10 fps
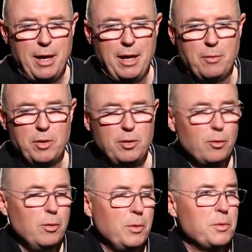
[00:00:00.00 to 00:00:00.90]
And we
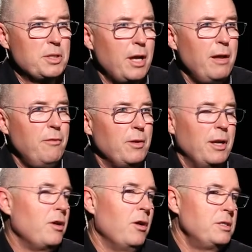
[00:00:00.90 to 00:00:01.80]
thought we were safe and
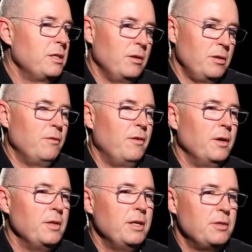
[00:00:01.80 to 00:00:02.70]
our guide said, look, you're
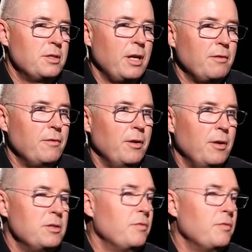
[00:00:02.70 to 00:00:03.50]
fine there, just take photos.